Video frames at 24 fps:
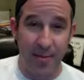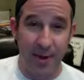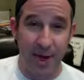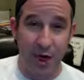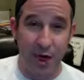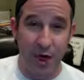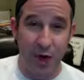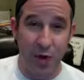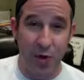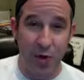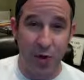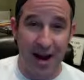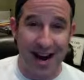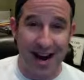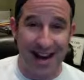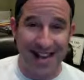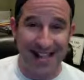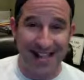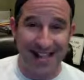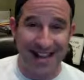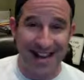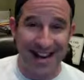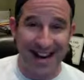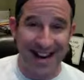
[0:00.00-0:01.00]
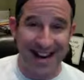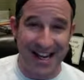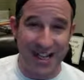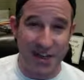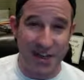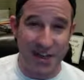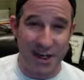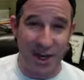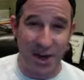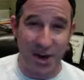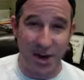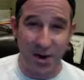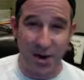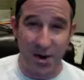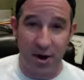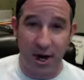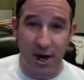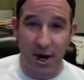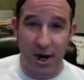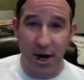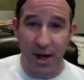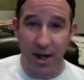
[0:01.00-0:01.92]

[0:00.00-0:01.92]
But you as an educator